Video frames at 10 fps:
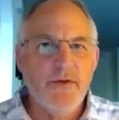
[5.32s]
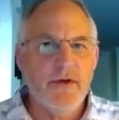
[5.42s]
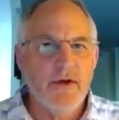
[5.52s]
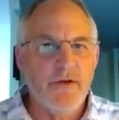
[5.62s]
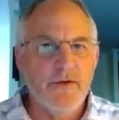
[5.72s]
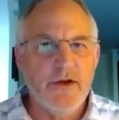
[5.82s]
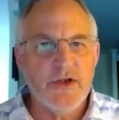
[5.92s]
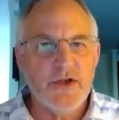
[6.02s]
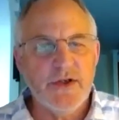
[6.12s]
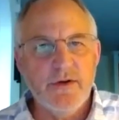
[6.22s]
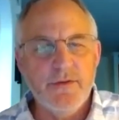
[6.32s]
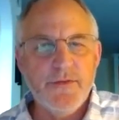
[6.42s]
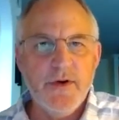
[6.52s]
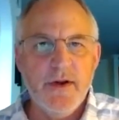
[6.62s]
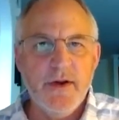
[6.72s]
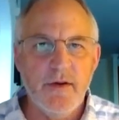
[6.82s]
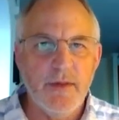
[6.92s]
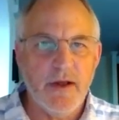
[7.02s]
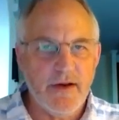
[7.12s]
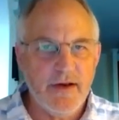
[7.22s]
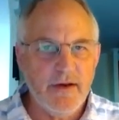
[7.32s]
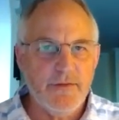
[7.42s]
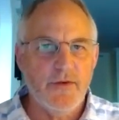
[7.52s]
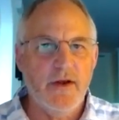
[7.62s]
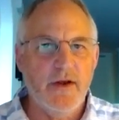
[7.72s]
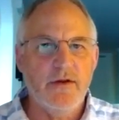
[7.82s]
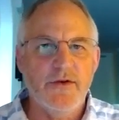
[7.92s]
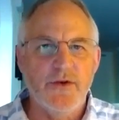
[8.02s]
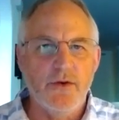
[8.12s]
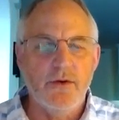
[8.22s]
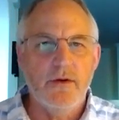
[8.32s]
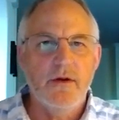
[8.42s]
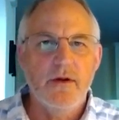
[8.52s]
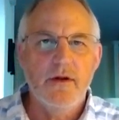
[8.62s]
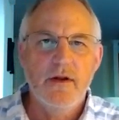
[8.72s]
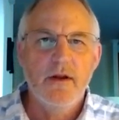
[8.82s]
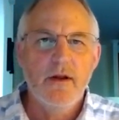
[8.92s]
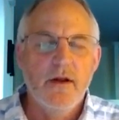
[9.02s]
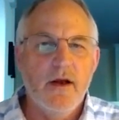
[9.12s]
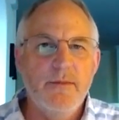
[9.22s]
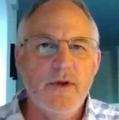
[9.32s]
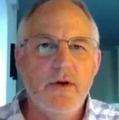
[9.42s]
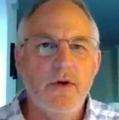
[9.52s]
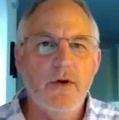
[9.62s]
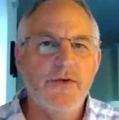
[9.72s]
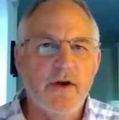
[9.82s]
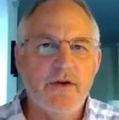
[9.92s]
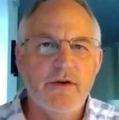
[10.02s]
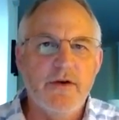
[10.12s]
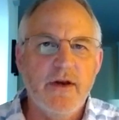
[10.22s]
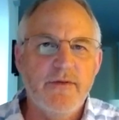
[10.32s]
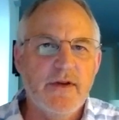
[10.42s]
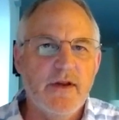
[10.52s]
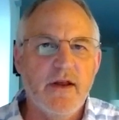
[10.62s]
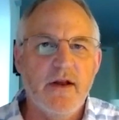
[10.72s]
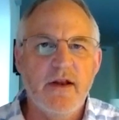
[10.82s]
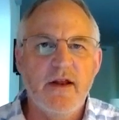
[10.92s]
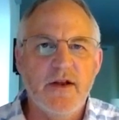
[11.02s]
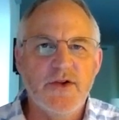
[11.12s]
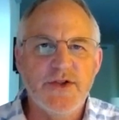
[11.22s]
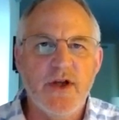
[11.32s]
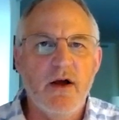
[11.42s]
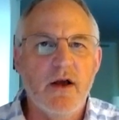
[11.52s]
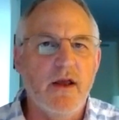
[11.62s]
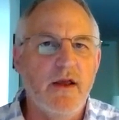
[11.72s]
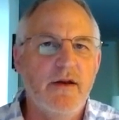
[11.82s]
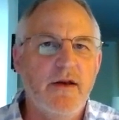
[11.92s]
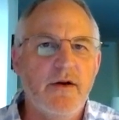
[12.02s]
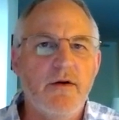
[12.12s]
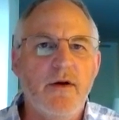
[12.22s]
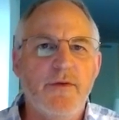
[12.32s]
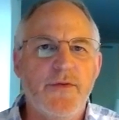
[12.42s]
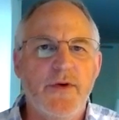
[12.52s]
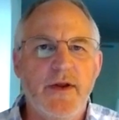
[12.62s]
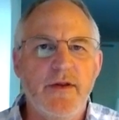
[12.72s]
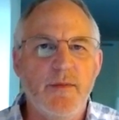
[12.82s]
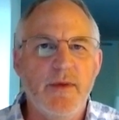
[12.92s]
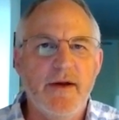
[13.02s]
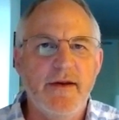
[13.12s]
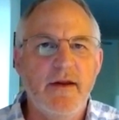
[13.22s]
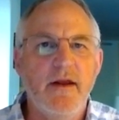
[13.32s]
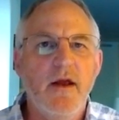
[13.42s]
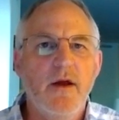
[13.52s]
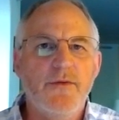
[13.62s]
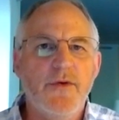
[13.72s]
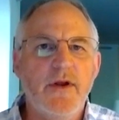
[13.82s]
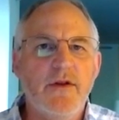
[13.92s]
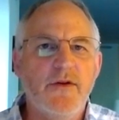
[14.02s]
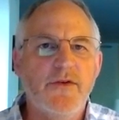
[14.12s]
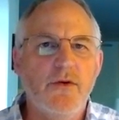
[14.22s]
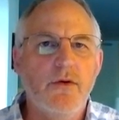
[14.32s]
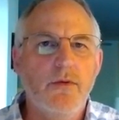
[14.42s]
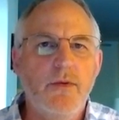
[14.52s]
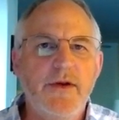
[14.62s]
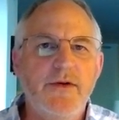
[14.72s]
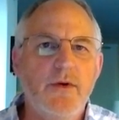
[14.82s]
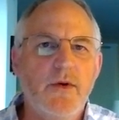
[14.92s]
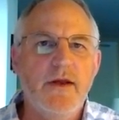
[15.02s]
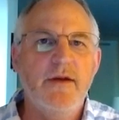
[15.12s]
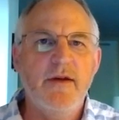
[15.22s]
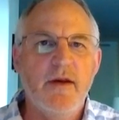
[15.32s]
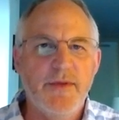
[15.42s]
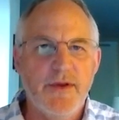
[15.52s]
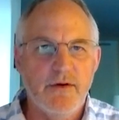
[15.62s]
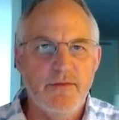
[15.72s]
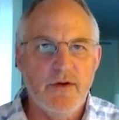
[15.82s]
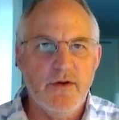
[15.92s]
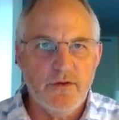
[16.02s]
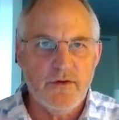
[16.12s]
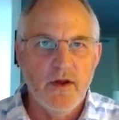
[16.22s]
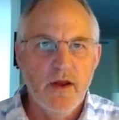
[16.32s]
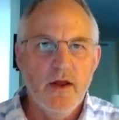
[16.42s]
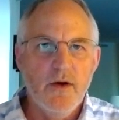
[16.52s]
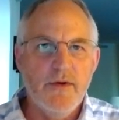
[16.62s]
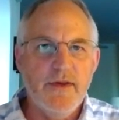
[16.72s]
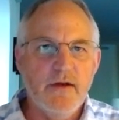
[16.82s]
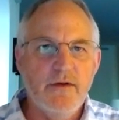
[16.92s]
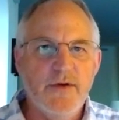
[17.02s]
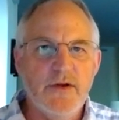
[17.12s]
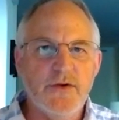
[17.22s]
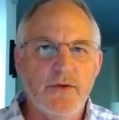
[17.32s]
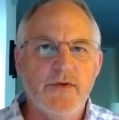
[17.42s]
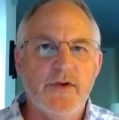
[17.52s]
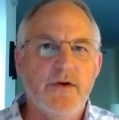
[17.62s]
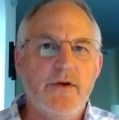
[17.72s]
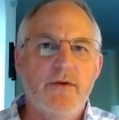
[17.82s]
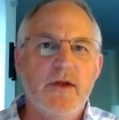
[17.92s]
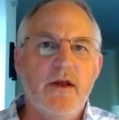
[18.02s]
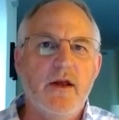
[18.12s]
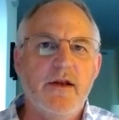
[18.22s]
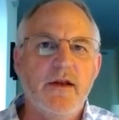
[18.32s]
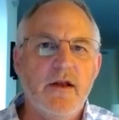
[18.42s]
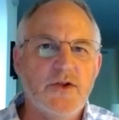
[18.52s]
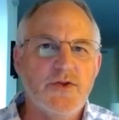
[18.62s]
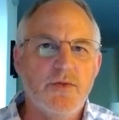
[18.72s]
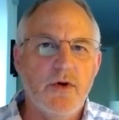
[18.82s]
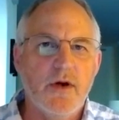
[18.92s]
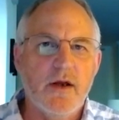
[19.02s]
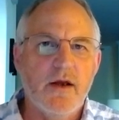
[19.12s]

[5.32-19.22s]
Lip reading: another edition of Freeing the Body, Freeing the Soul. I'm your host, Dr. David, the Cutting Edge Doc, and here on Freeing the Body, Freeing the Soul, we do in-depth interviews with individuals that are doing cutting edge work